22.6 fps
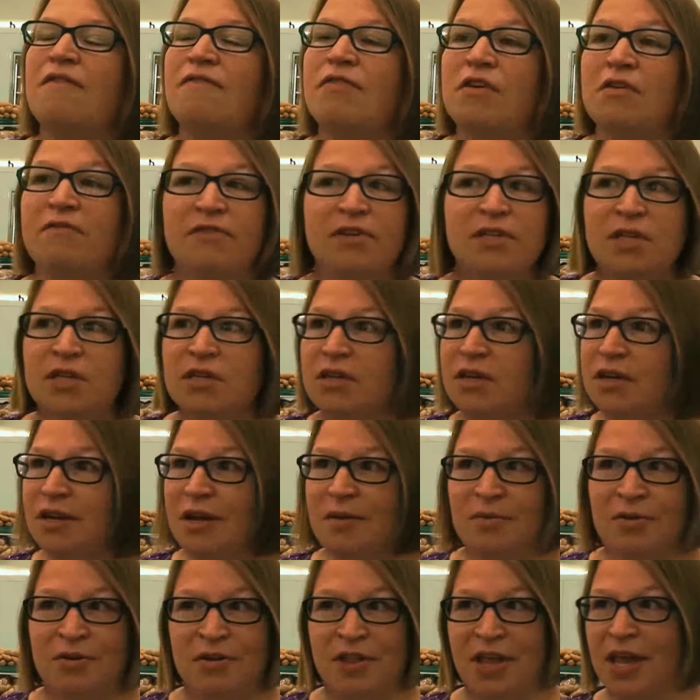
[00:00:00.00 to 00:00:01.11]
If they're physically
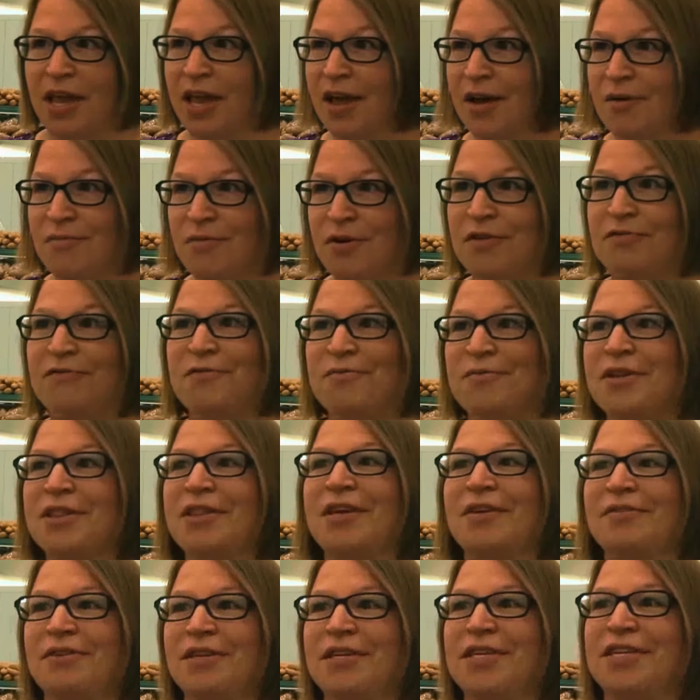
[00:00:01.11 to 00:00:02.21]
unable or they can't work for what
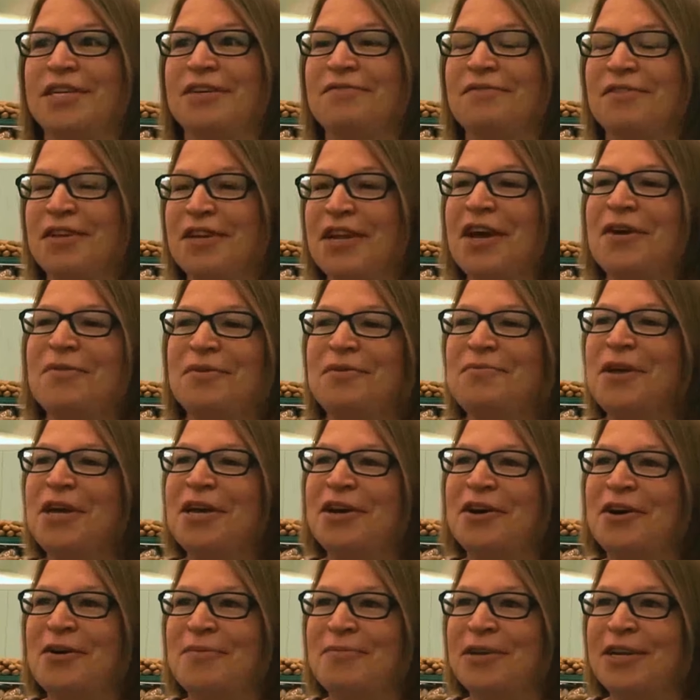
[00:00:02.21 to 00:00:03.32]
they receive, then yeah, we make
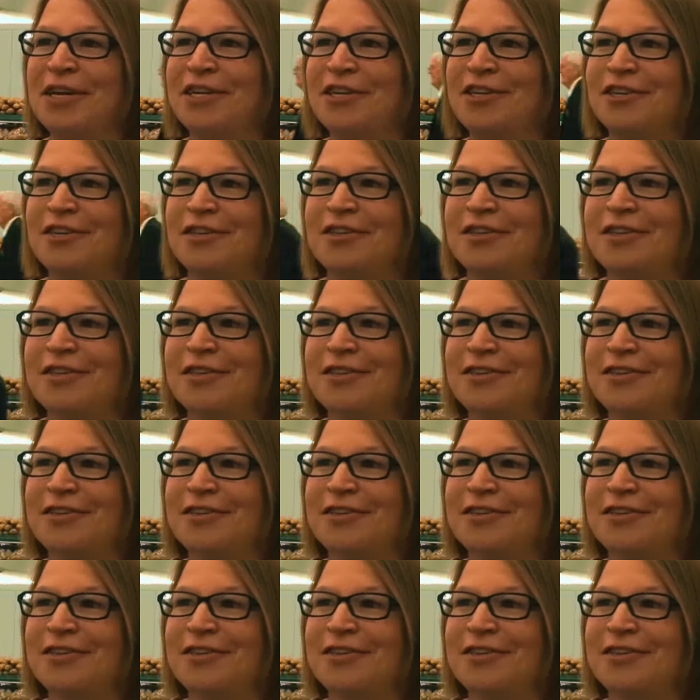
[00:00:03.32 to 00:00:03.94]
accommodations.